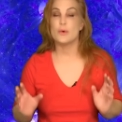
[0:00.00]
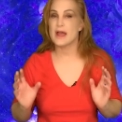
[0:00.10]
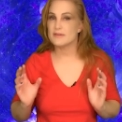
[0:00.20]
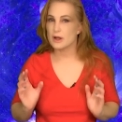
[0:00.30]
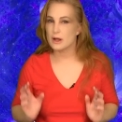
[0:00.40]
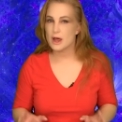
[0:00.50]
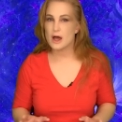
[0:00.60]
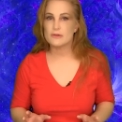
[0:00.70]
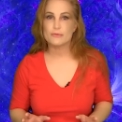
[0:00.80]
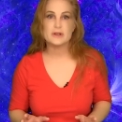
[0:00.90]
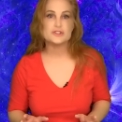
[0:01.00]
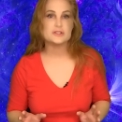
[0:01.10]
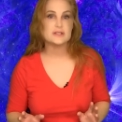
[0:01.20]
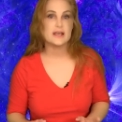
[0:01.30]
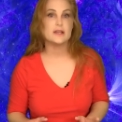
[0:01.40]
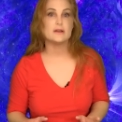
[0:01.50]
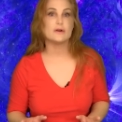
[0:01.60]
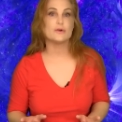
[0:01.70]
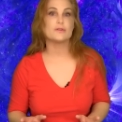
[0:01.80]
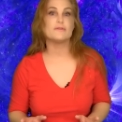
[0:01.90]
We have a lot of regions in
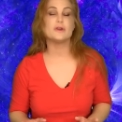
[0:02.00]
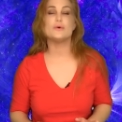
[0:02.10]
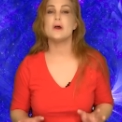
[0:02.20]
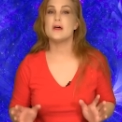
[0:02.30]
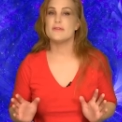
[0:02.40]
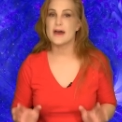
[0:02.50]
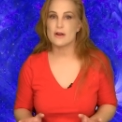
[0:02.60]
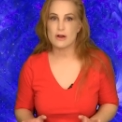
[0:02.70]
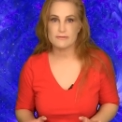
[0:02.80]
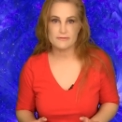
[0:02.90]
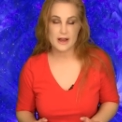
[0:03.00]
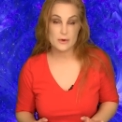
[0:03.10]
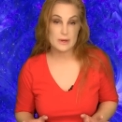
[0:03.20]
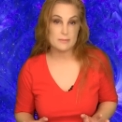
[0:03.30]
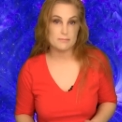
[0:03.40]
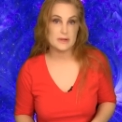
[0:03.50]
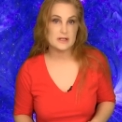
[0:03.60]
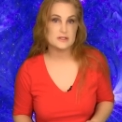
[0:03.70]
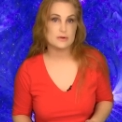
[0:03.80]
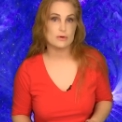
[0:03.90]
Earth view that are firing
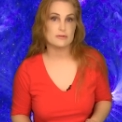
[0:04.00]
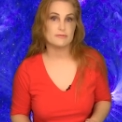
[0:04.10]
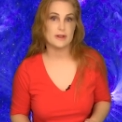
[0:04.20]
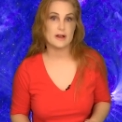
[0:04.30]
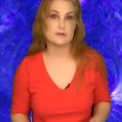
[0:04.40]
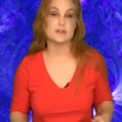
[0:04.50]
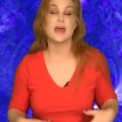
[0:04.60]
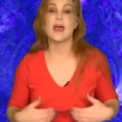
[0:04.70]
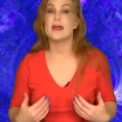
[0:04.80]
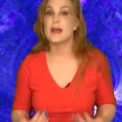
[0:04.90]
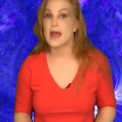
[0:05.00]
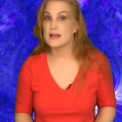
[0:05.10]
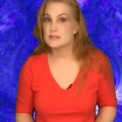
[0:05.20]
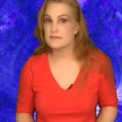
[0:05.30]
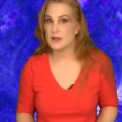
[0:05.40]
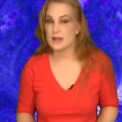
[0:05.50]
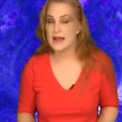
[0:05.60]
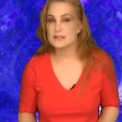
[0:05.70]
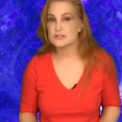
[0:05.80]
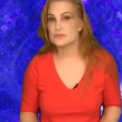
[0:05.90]
big solar flares. And as of the
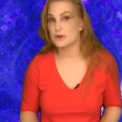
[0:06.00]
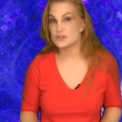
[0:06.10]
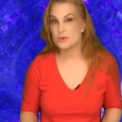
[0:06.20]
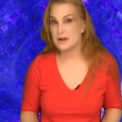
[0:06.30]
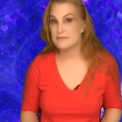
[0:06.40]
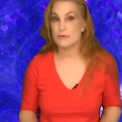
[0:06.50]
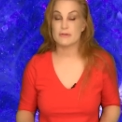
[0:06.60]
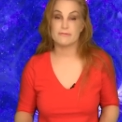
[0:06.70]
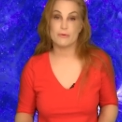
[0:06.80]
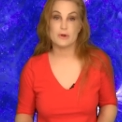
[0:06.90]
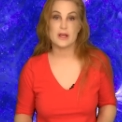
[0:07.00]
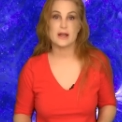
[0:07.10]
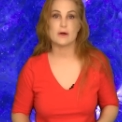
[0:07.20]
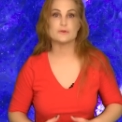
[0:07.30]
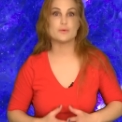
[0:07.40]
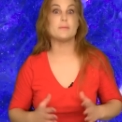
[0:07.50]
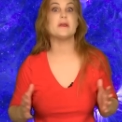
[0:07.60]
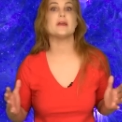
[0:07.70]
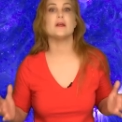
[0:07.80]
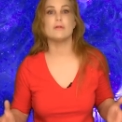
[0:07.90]
last uh, 24 to 48 hours, we've
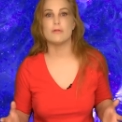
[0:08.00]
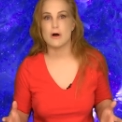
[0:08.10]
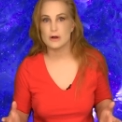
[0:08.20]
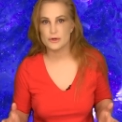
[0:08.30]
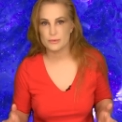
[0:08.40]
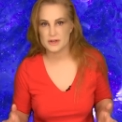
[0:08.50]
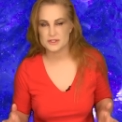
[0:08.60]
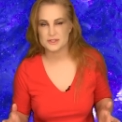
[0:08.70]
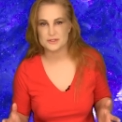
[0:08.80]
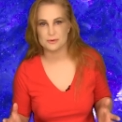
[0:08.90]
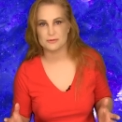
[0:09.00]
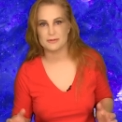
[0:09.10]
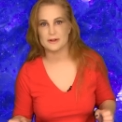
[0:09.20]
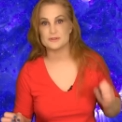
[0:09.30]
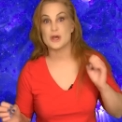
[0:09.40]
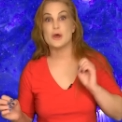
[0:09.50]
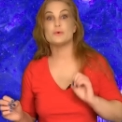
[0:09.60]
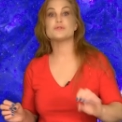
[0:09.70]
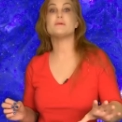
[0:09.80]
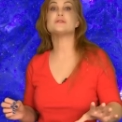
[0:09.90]
been getting long duration solar flares,
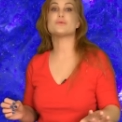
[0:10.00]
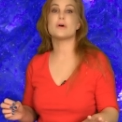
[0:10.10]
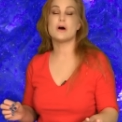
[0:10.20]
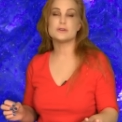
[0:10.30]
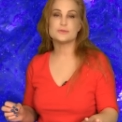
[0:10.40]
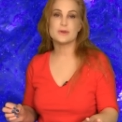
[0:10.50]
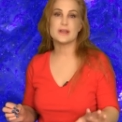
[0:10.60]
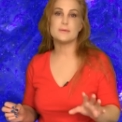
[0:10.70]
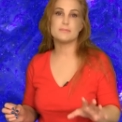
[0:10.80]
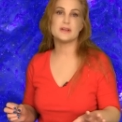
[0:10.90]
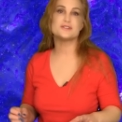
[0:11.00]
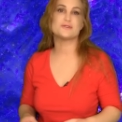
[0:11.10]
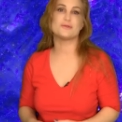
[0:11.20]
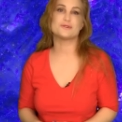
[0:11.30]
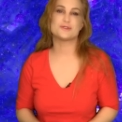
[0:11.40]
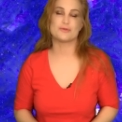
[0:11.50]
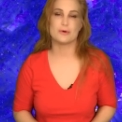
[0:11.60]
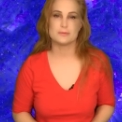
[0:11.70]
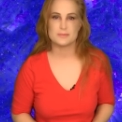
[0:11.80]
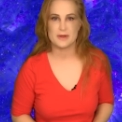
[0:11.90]
which means we're also getting big solar
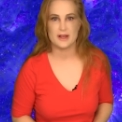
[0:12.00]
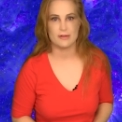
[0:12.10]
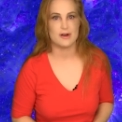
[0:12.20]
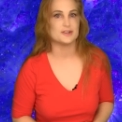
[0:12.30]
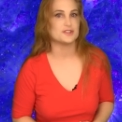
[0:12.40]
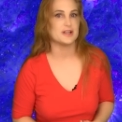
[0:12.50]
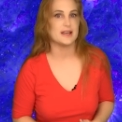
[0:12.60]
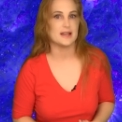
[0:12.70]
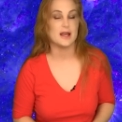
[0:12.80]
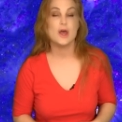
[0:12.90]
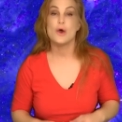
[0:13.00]
storms being launched again.